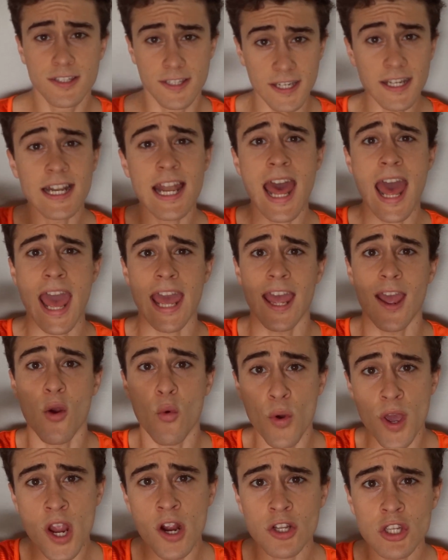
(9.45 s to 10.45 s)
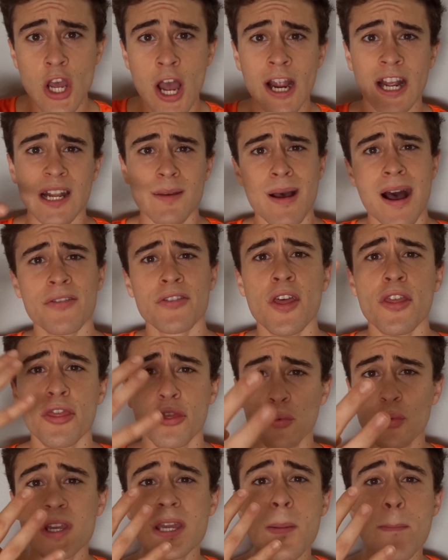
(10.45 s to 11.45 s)
Today, we are talking about the
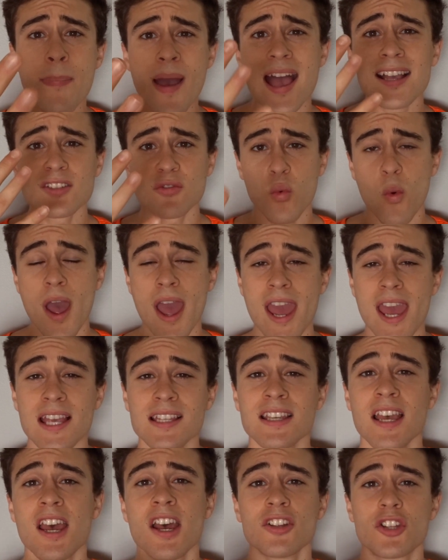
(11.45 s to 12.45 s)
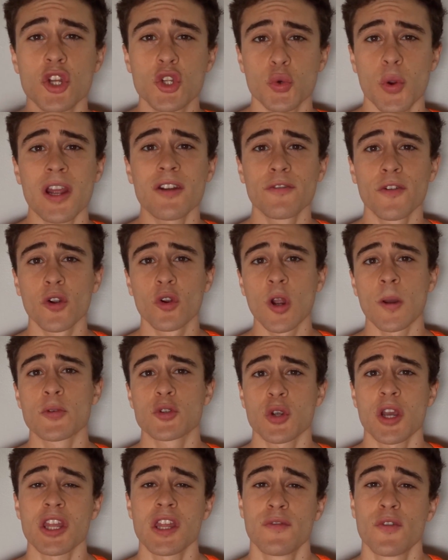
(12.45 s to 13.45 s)
3 best ways to train for grip
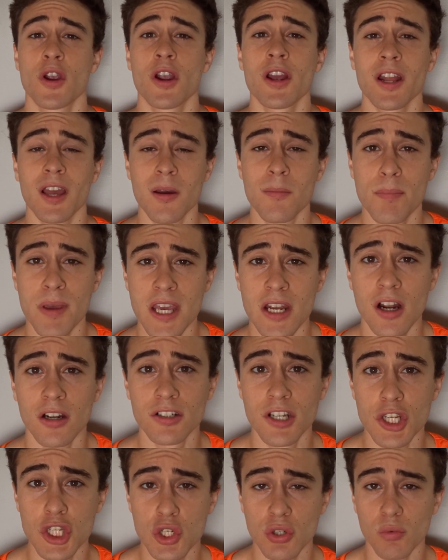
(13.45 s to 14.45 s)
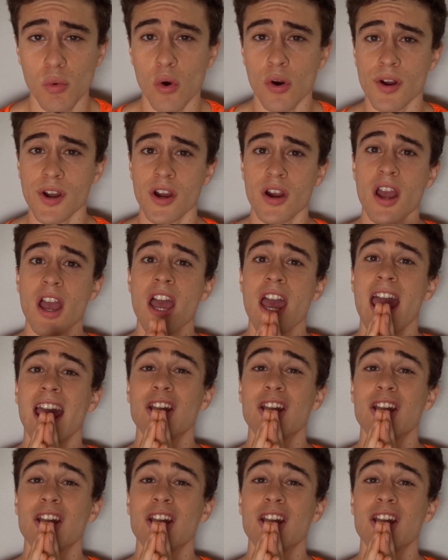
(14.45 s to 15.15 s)
strength if you're going to compete on Ninja Warrior.